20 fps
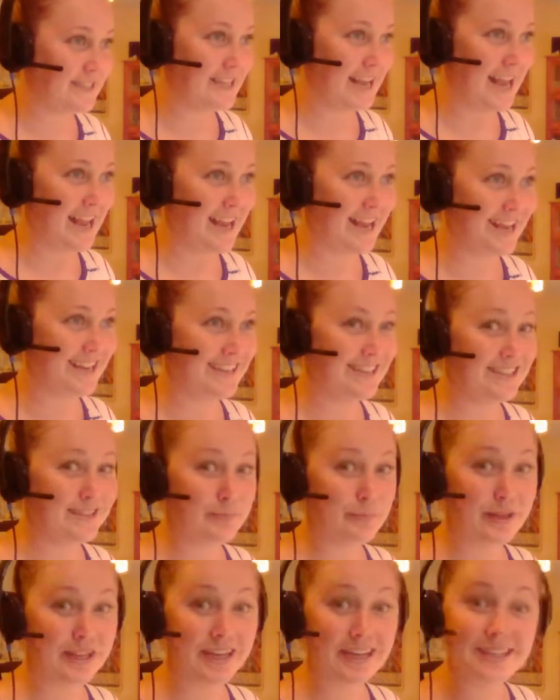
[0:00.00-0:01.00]
And
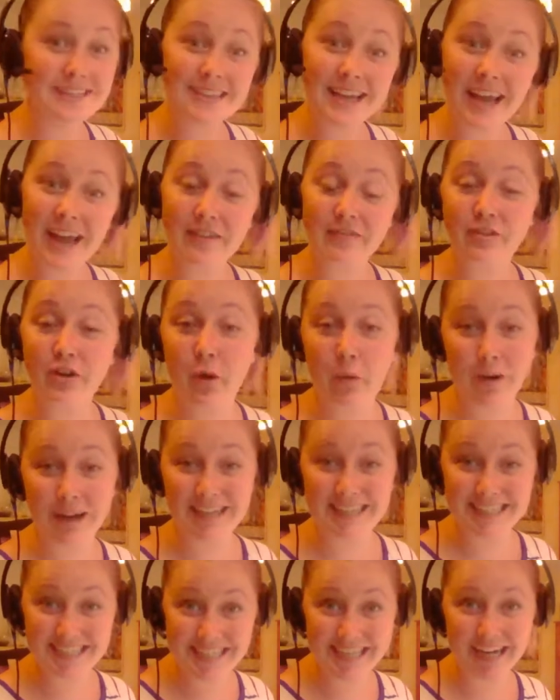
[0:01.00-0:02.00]
because I have no
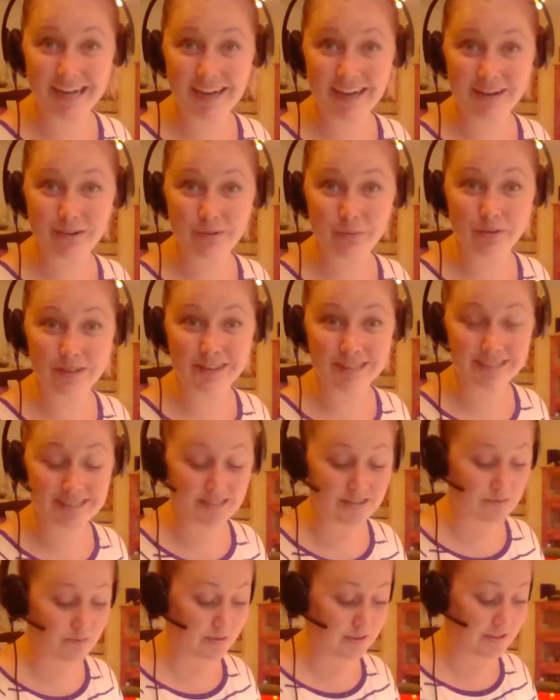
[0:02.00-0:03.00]
idea what this
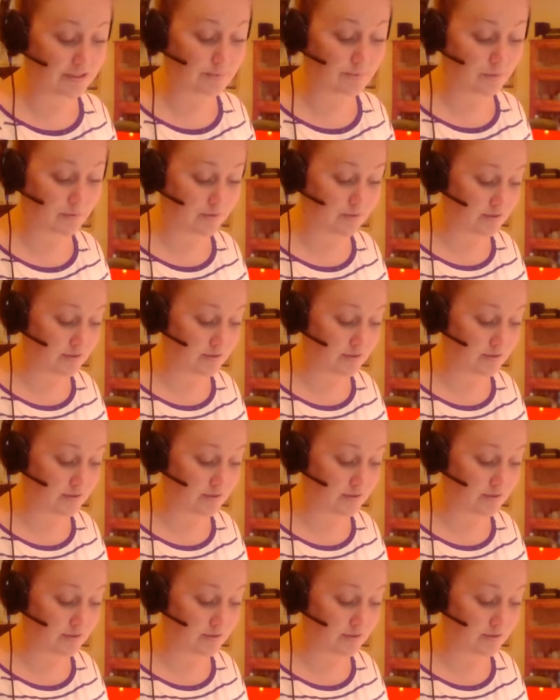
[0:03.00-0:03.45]
is really supposed to